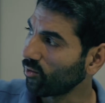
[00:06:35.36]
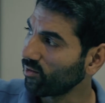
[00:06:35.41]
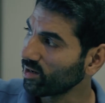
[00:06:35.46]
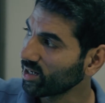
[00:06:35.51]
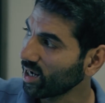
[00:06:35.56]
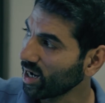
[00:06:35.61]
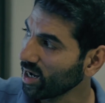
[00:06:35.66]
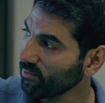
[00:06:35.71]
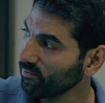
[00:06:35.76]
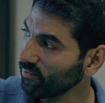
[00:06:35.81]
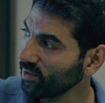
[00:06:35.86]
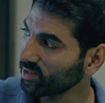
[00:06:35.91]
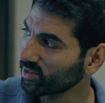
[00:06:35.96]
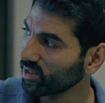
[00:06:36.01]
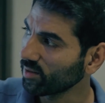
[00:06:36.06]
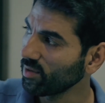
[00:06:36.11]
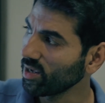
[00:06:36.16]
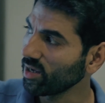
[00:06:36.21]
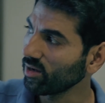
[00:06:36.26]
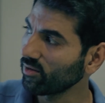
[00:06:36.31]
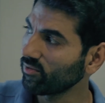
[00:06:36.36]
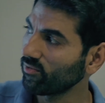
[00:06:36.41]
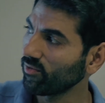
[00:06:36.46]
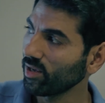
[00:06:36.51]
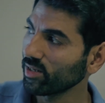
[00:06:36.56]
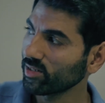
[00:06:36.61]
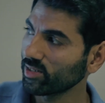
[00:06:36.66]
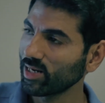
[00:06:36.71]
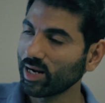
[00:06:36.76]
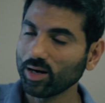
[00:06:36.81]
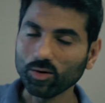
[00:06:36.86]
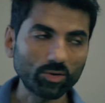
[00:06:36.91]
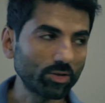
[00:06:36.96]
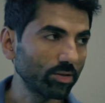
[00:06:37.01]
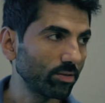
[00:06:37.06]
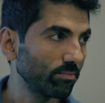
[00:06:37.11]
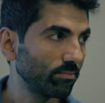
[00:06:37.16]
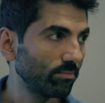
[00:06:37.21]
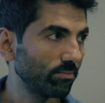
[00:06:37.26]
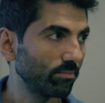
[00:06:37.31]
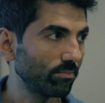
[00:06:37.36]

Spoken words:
Over time, these are being phased out.